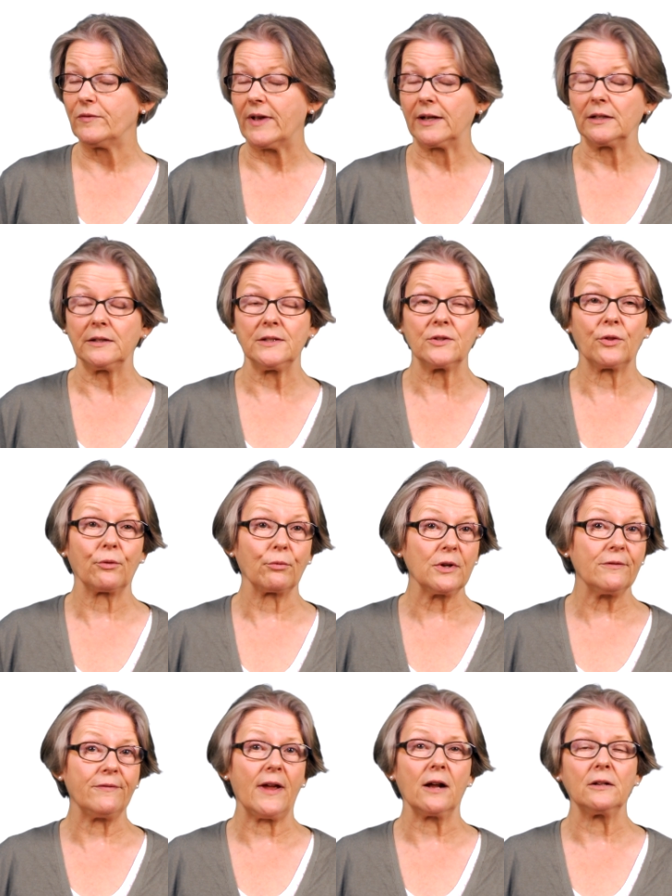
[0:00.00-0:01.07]
We've had at least
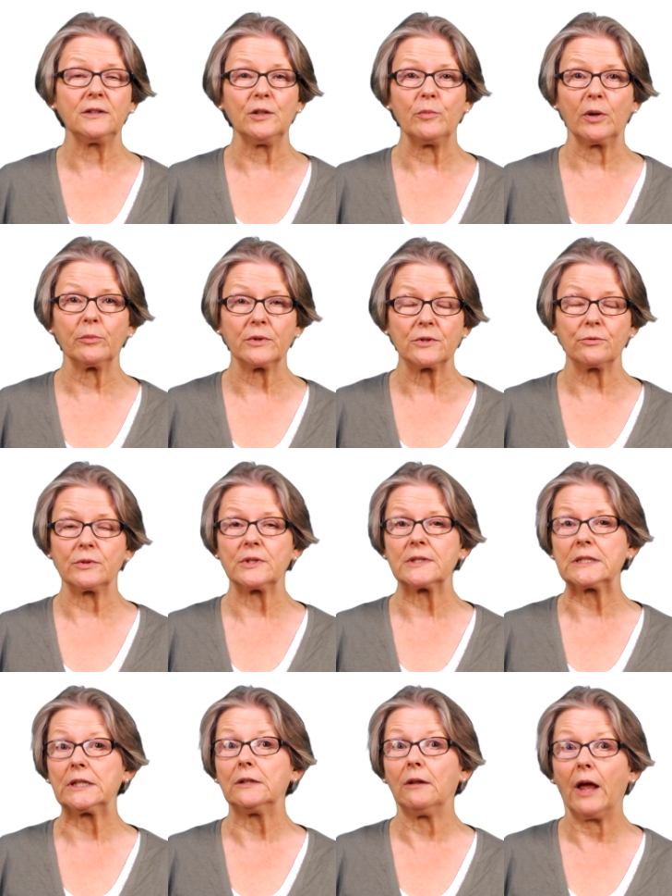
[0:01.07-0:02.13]
three faculty members who are
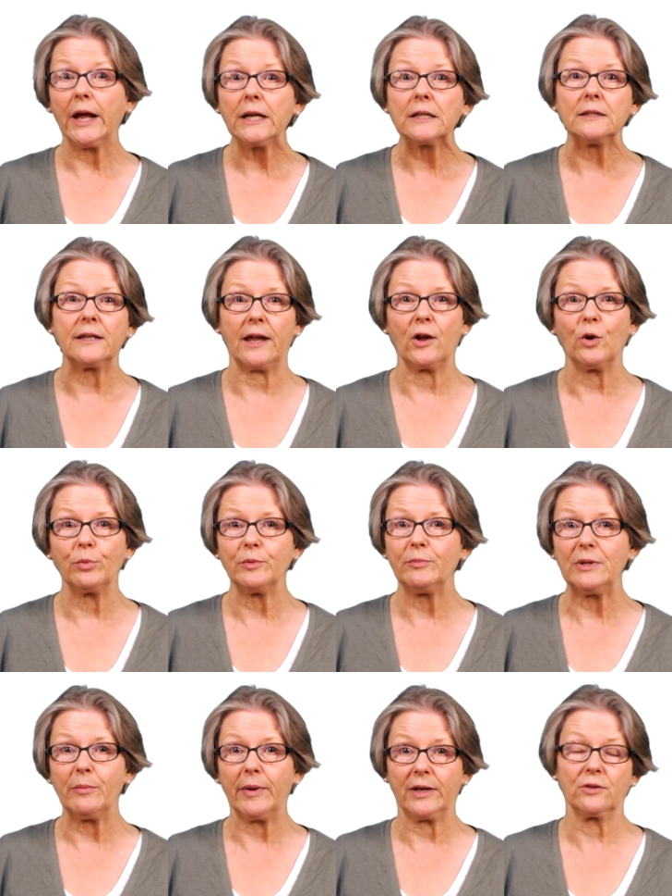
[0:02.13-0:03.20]
just delighted to help and
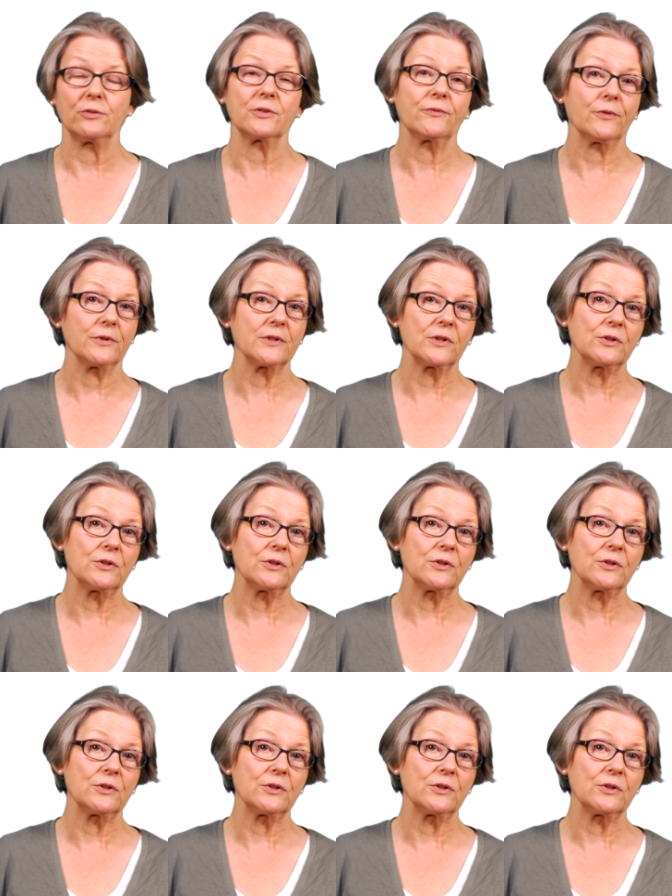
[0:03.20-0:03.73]
be mentors for the